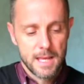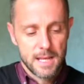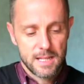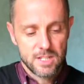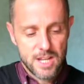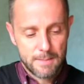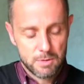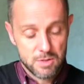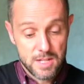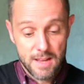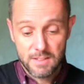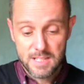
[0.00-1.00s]
in chapter
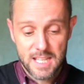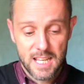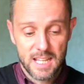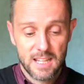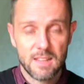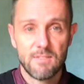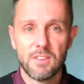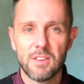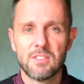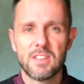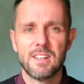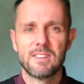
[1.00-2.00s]
17. And the
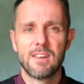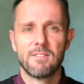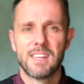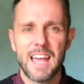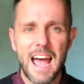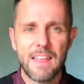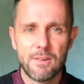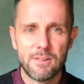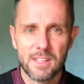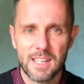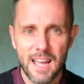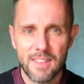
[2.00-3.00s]
Philistines have gathered
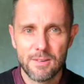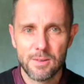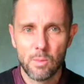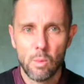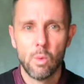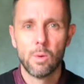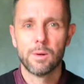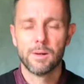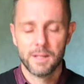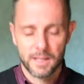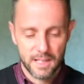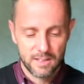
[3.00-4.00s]
together to war
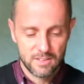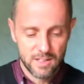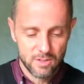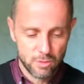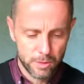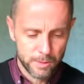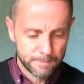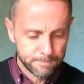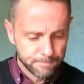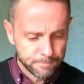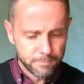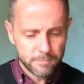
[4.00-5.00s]
against Israel.
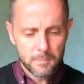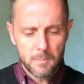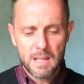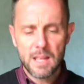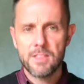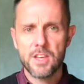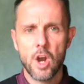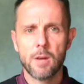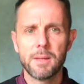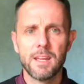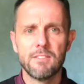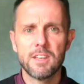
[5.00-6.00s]
The
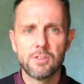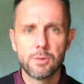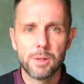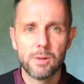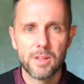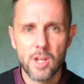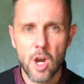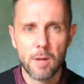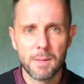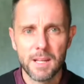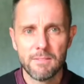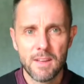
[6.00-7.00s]
army of Israel and the
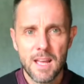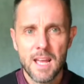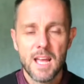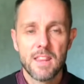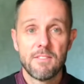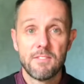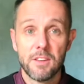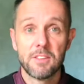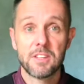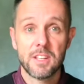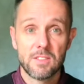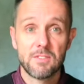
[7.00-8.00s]
army of the
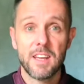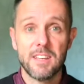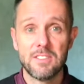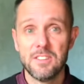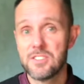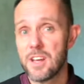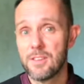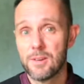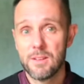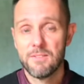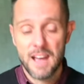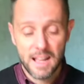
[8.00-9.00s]
Philistines face each other
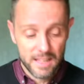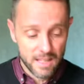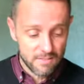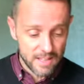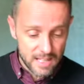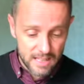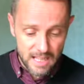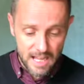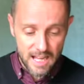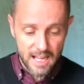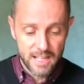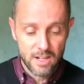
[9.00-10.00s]
in the valley of
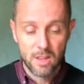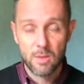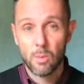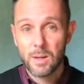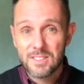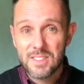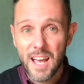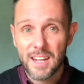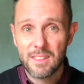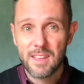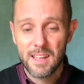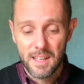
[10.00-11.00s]
Elah. And on the one side
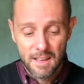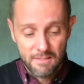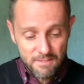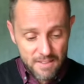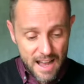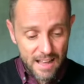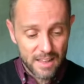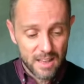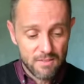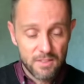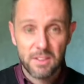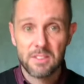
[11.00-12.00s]
of the valley,
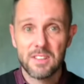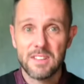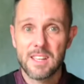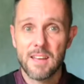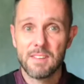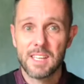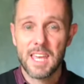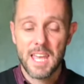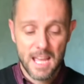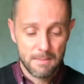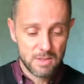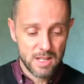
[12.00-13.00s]
the Philistines have
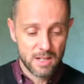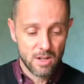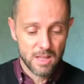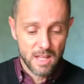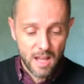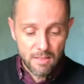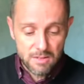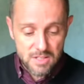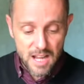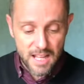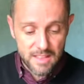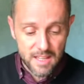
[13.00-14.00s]
encamped, and on the other
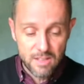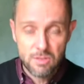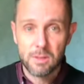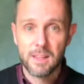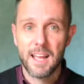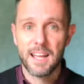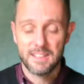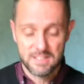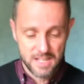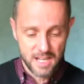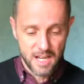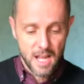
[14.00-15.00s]
side, the
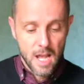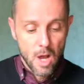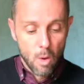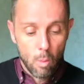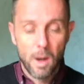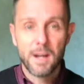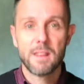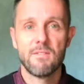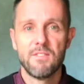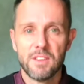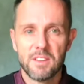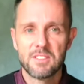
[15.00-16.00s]
Israelites. And one of the
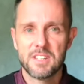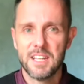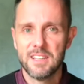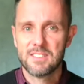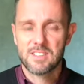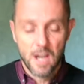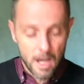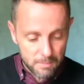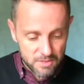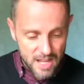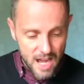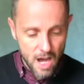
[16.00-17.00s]
Philistines
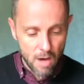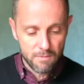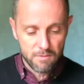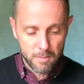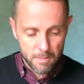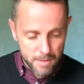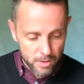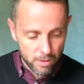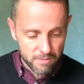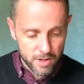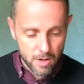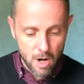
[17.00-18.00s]
comes out from the middle
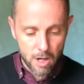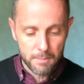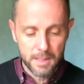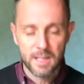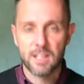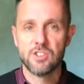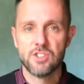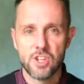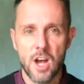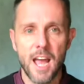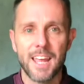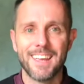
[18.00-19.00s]
of their army, a
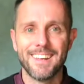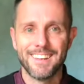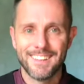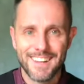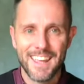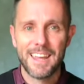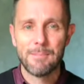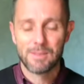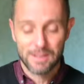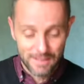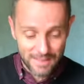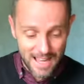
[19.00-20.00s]
giant
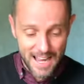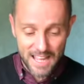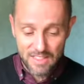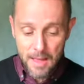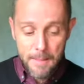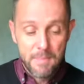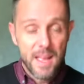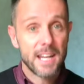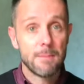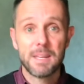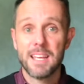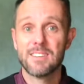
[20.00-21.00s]
named Goliath. And
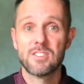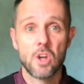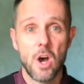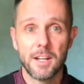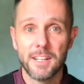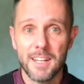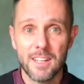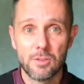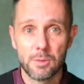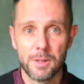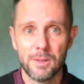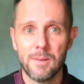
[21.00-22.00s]
he begins taunting
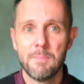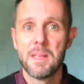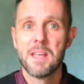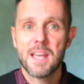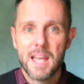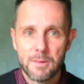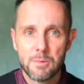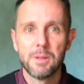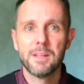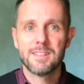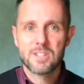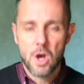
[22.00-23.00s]
Israel and
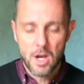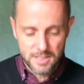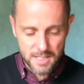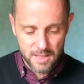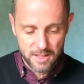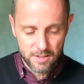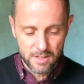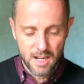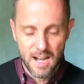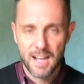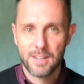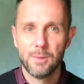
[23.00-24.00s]
really taunting their
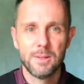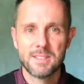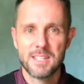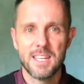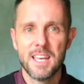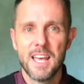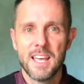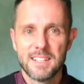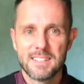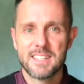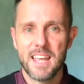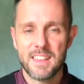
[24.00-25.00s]
God. Who does he
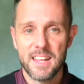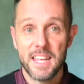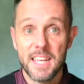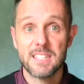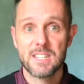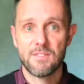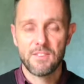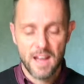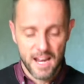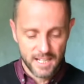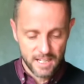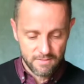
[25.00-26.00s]
say that he's
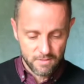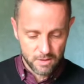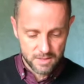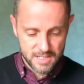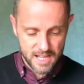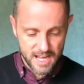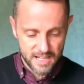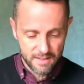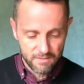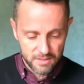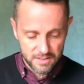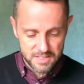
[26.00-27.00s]
defying in verse 10?
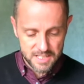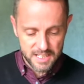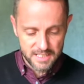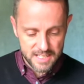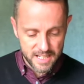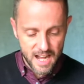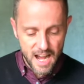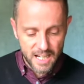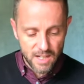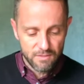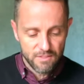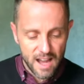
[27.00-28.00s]
The Philistine said, I
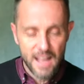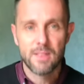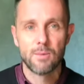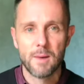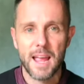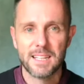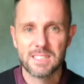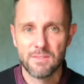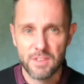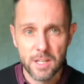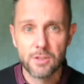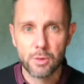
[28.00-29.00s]
defy the ranks
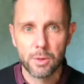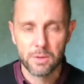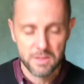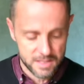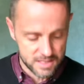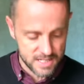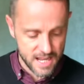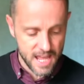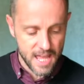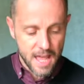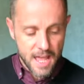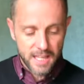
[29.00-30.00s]
of Israel this
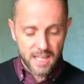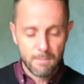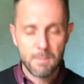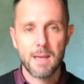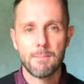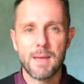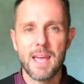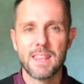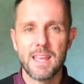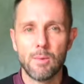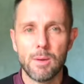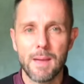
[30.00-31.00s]
day. Give me a man
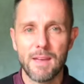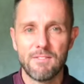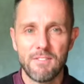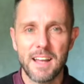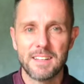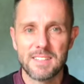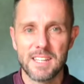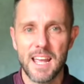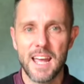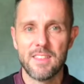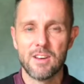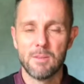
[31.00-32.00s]
that we may fight
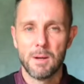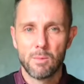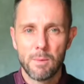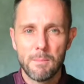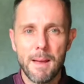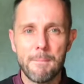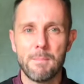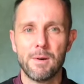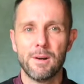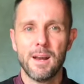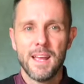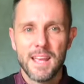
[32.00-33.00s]
together. But
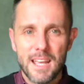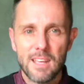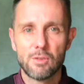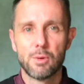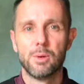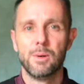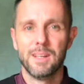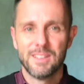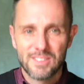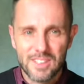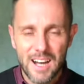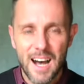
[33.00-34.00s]
remember, Israel
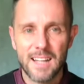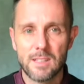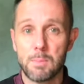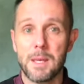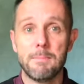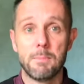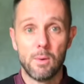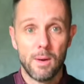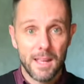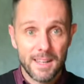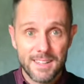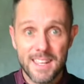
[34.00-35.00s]
is God's people,
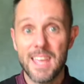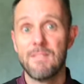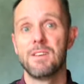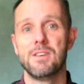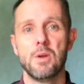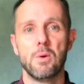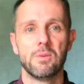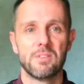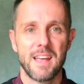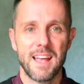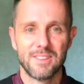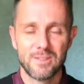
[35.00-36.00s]
and David knows
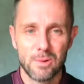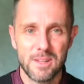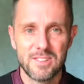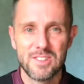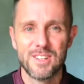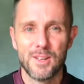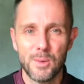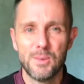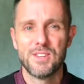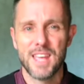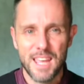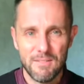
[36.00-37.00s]
that. So listen to who
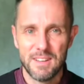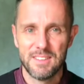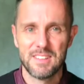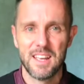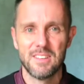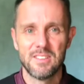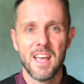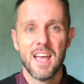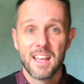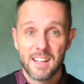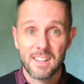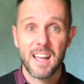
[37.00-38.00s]
David says
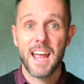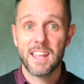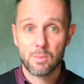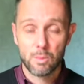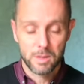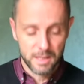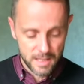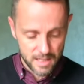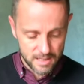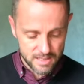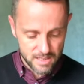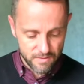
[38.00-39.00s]
Goliath really
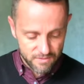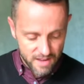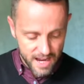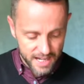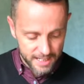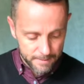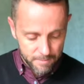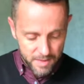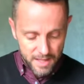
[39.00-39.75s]
is defying.